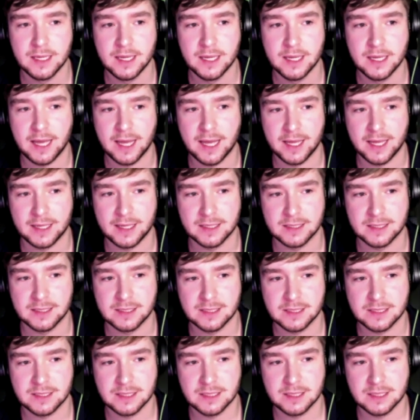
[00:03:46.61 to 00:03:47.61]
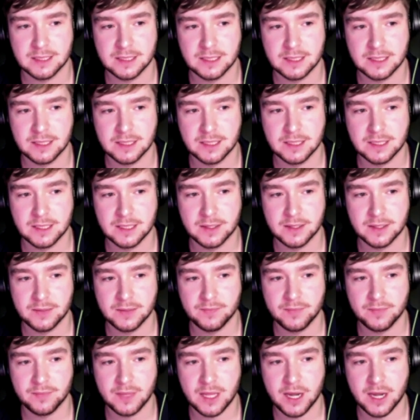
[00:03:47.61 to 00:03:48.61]
And
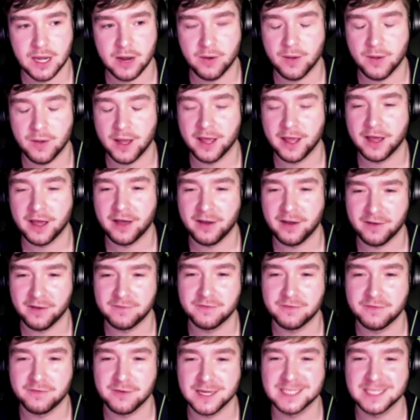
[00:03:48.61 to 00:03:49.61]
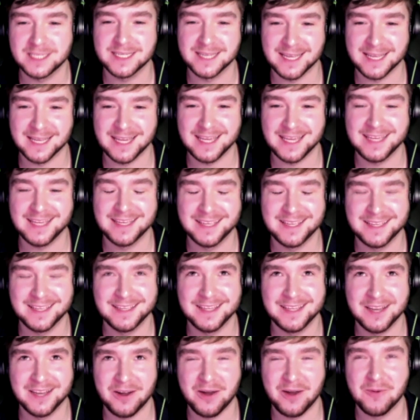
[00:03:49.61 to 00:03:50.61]
I've recently,
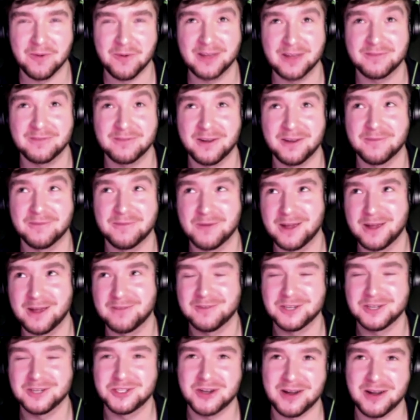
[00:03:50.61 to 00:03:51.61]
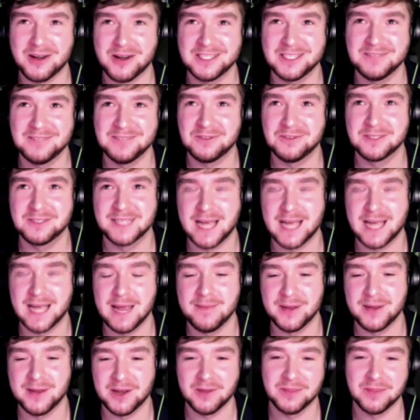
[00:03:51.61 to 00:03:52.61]
I work for a charity full time,
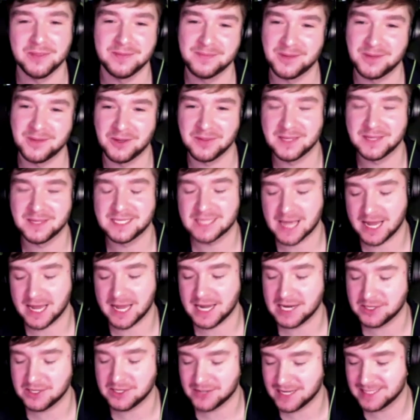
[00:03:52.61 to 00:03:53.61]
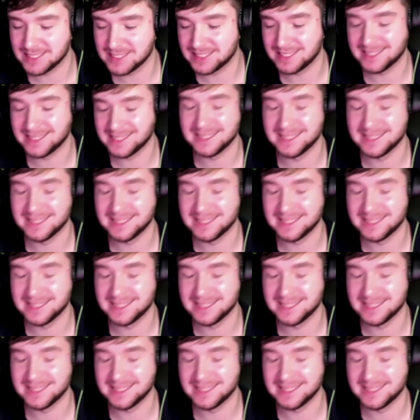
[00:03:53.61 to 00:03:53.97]
and on the side I try to